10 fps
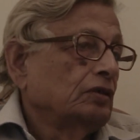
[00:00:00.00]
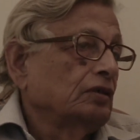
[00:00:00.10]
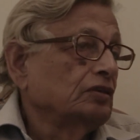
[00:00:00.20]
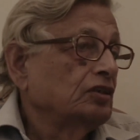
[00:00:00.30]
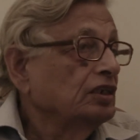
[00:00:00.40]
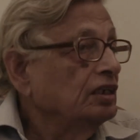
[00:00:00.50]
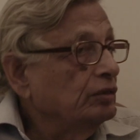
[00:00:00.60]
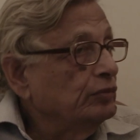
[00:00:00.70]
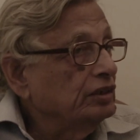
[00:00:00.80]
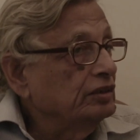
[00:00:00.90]
concealed
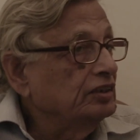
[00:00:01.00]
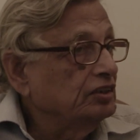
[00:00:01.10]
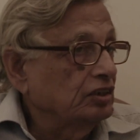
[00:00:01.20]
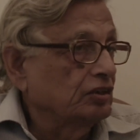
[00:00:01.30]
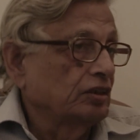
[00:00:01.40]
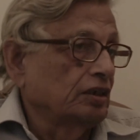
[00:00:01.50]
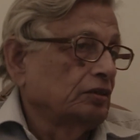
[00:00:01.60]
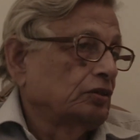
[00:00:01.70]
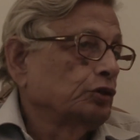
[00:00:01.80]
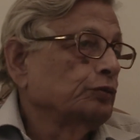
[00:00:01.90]
among the
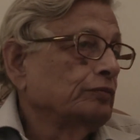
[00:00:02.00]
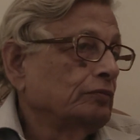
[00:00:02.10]
Kshatriyas,